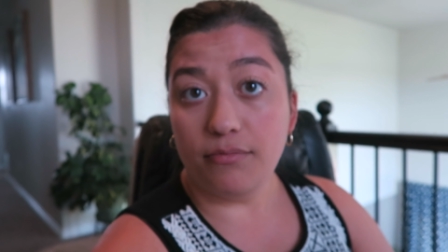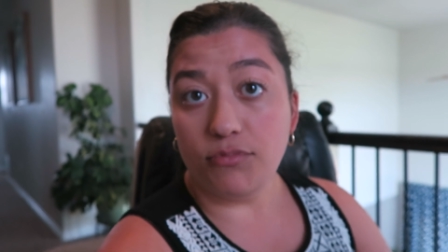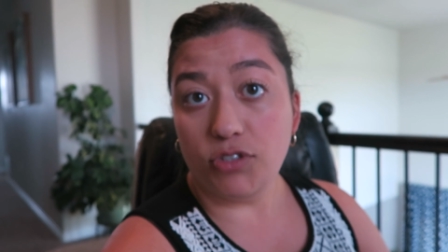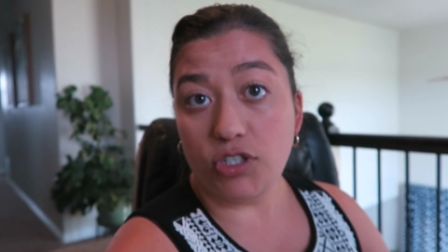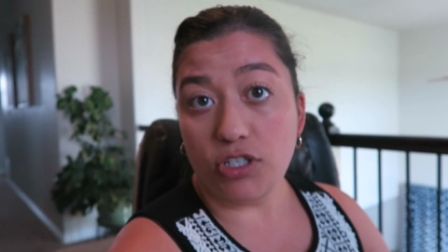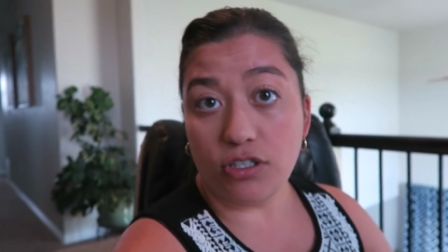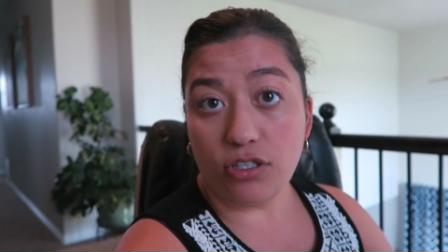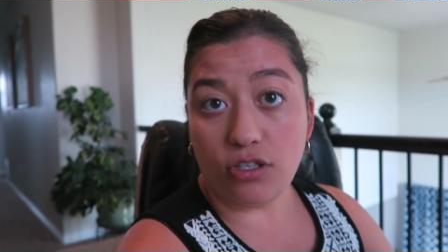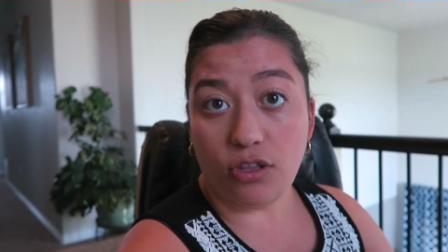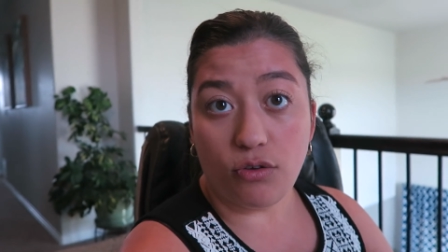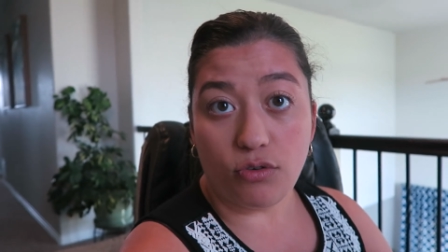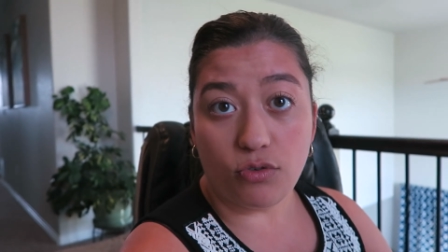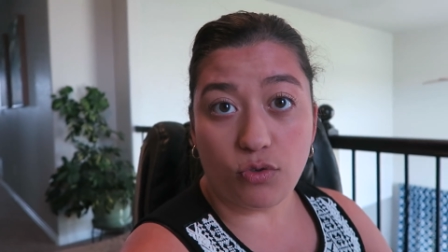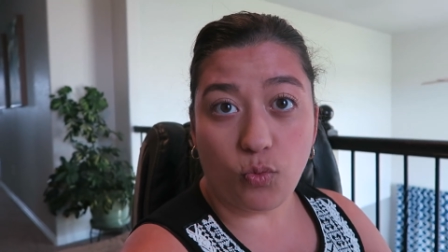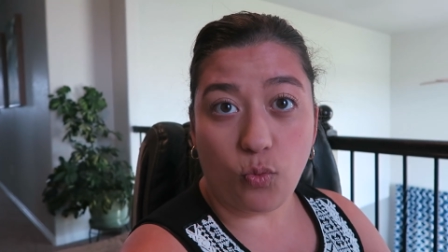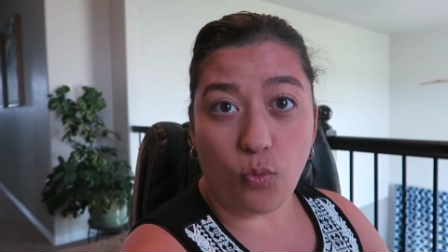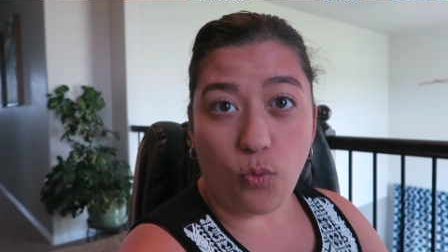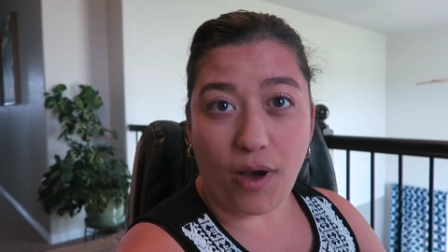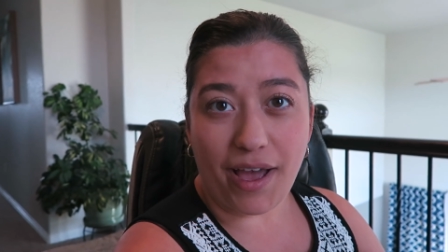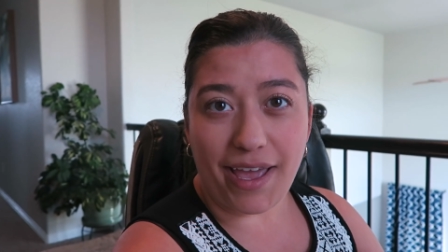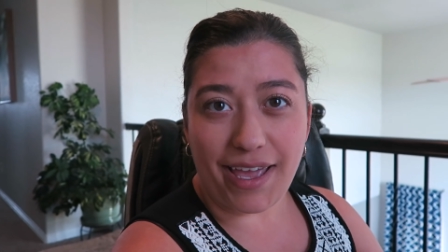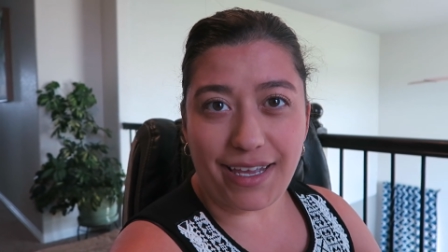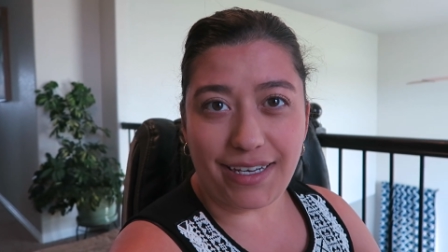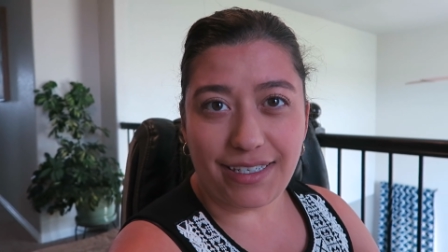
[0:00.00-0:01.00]
just those
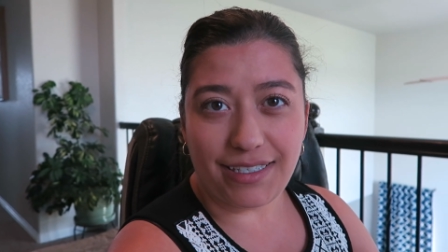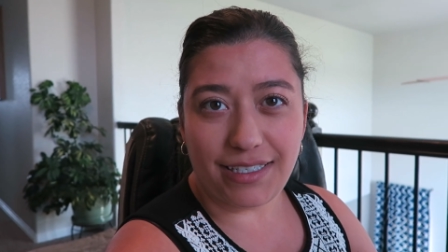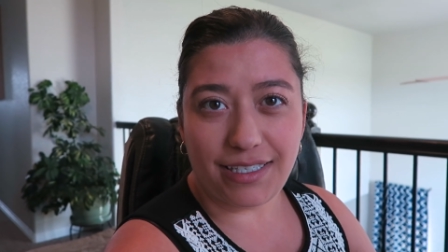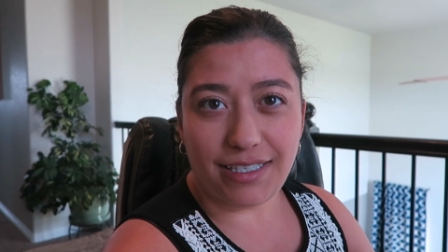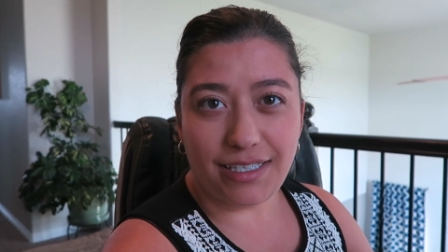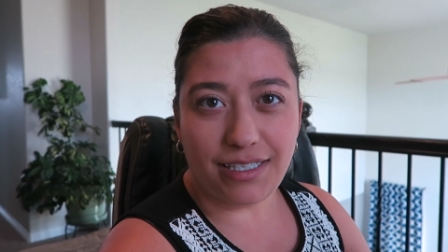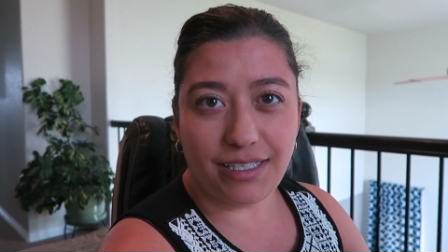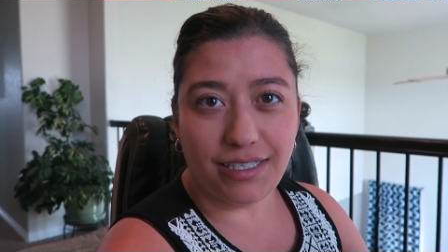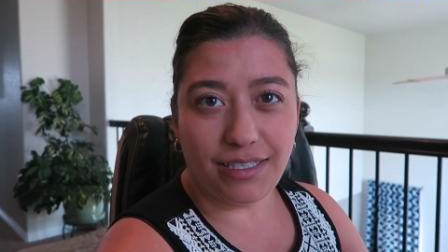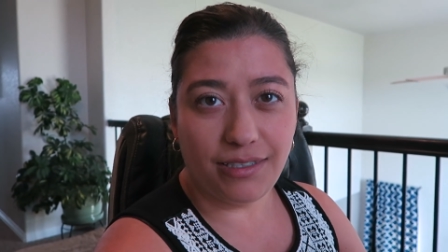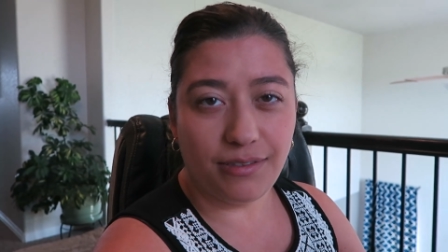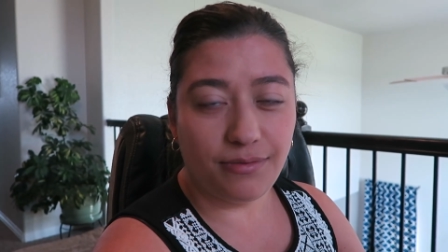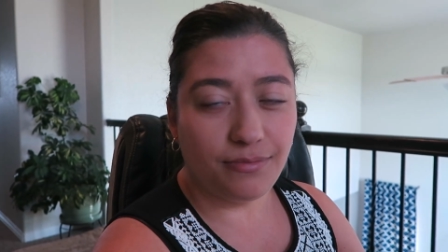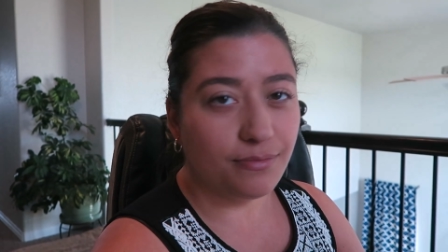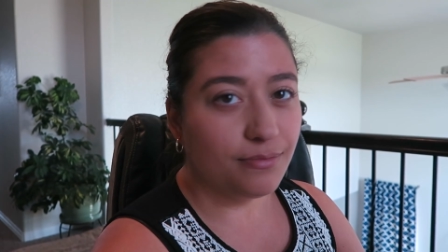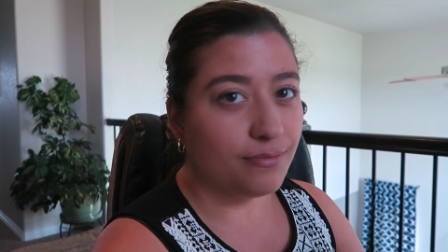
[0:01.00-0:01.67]
white,